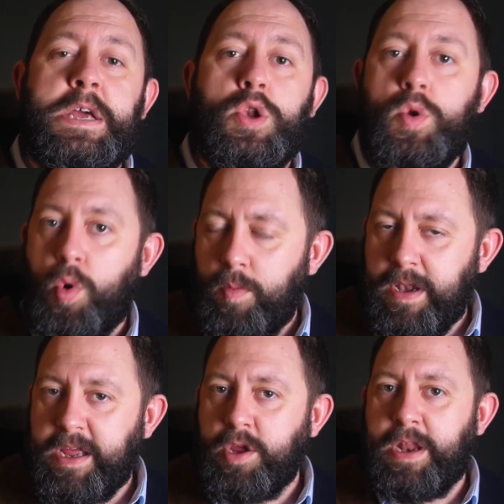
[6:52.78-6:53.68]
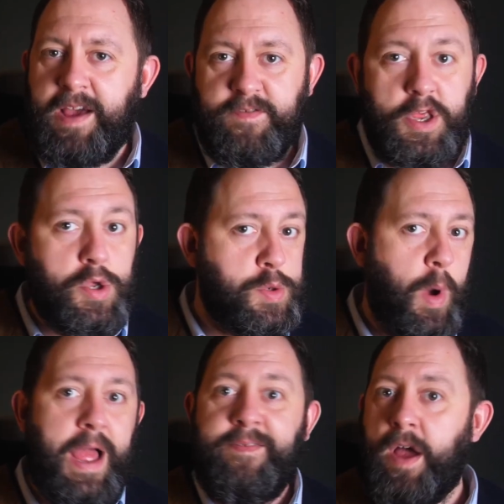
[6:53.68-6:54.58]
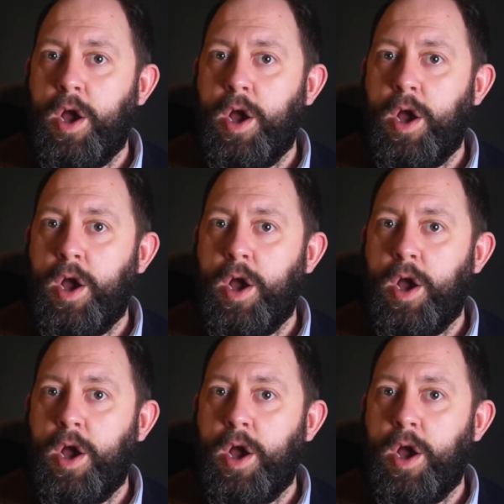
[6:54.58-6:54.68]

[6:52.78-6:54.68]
Normally, you'd have to use whatever